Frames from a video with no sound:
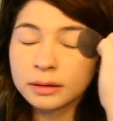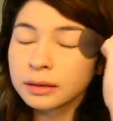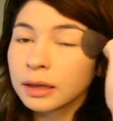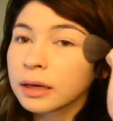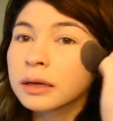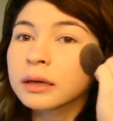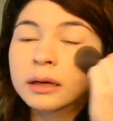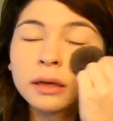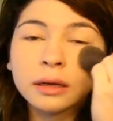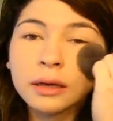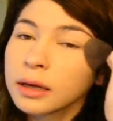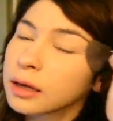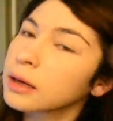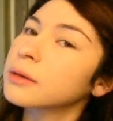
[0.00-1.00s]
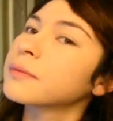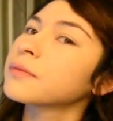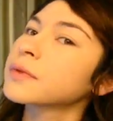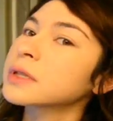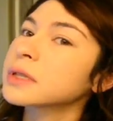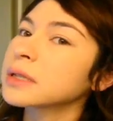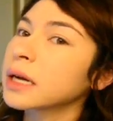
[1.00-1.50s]
Like, it
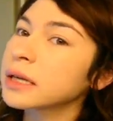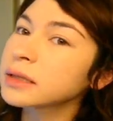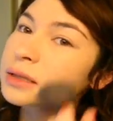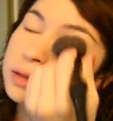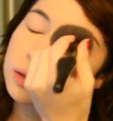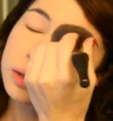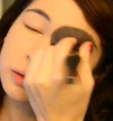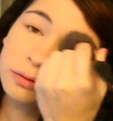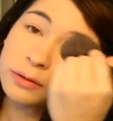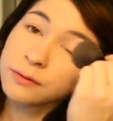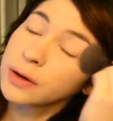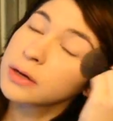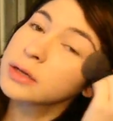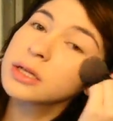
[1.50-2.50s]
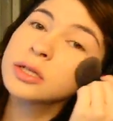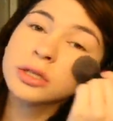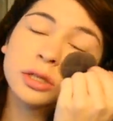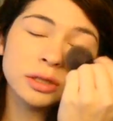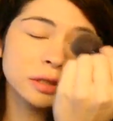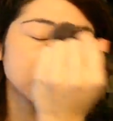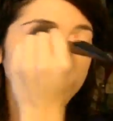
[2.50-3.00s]
sets liquid
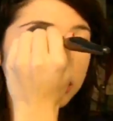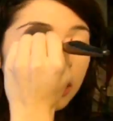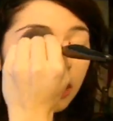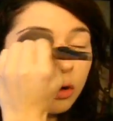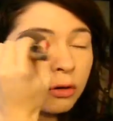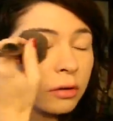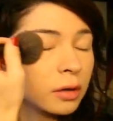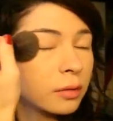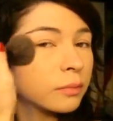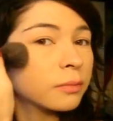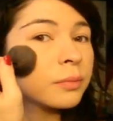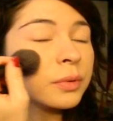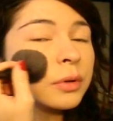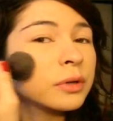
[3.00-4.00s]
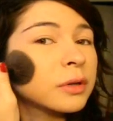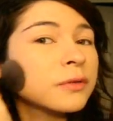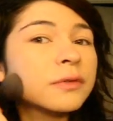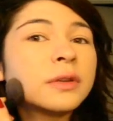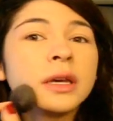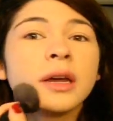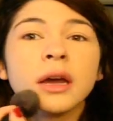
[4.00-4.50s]
foundations so
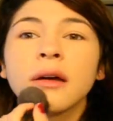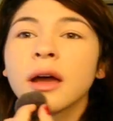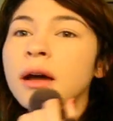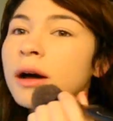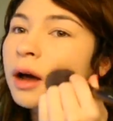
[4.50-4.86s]
beautifully.